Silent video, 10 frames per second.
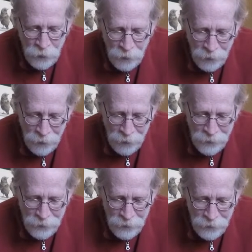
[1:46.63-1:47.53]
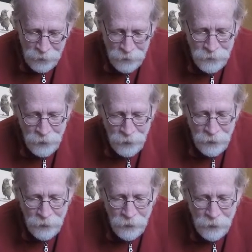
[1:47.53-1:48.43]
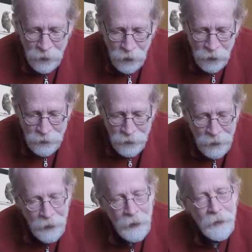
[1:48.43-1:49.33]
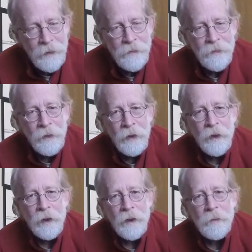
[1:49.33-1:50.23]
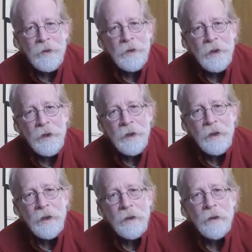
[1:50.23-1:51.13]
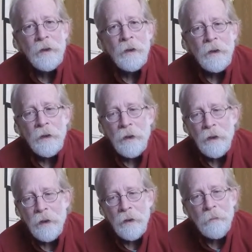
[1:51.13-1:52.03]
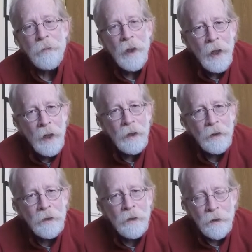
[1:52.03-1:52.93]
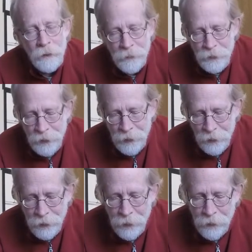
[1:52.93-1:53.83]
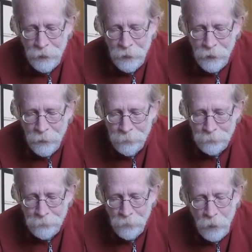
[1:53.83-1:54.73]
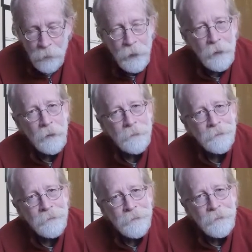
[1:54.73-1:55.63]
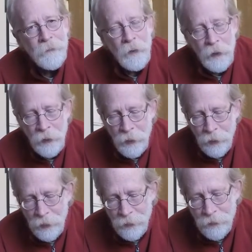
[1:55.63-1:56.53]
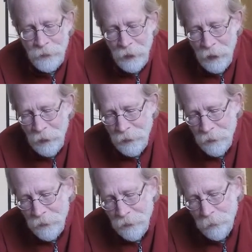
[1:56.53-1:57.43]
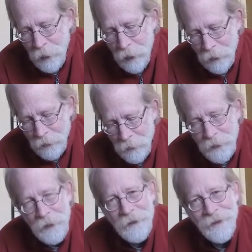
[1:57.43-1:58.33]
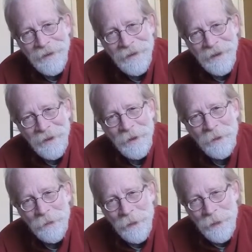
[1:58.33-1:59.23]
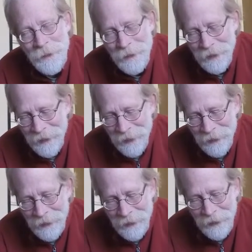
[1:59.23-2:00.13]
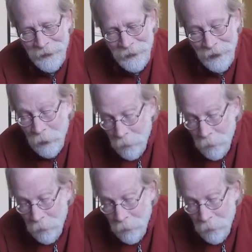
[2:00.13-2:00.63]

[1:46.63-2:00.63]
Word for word: And it is a, a concave obsidian, uh, black obsidian um, mirror inside this box, which, as I said, is the first thing that I